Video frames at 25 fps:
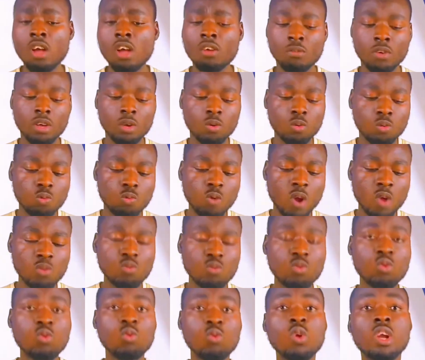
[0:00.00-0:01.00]
But
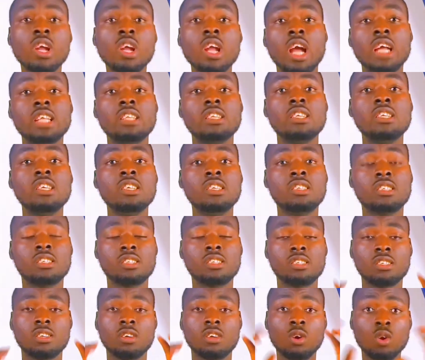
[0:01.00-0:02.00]
when you look at this
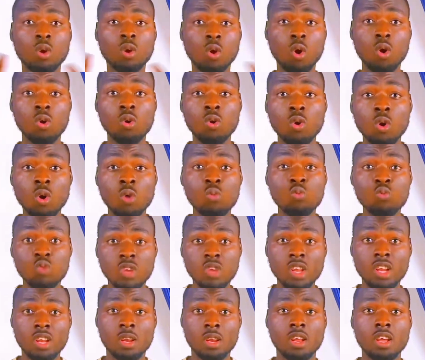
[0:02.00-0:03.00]
color
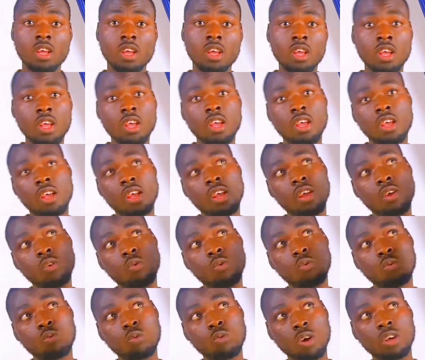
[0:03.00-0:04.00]
wheel,
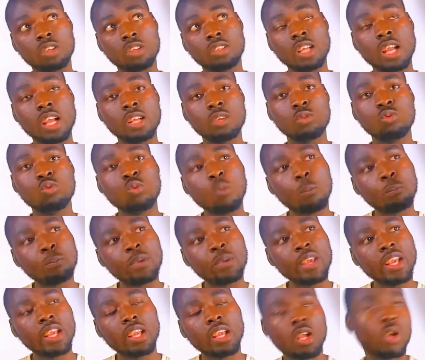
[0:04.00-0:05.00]
then you
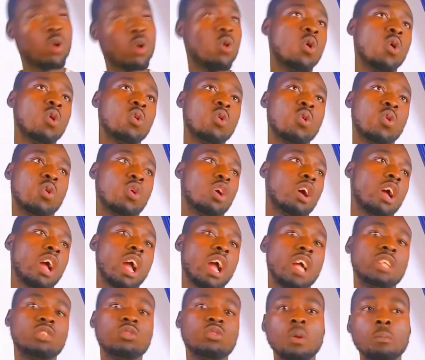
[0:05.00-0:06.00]
pick a color
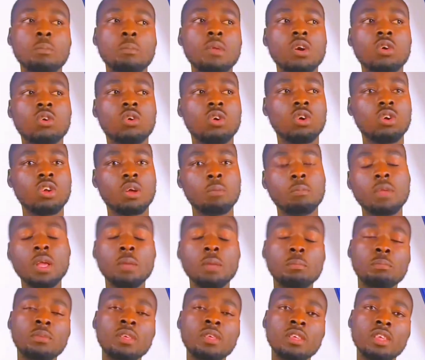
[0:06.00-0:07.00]
as your main color,
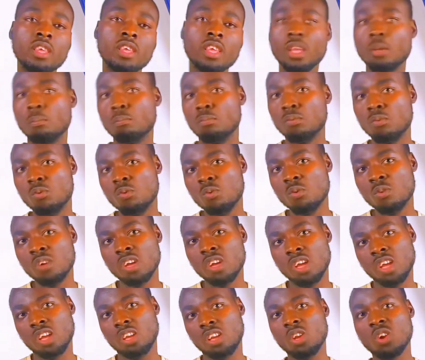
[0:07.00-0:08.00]
maybe a blue.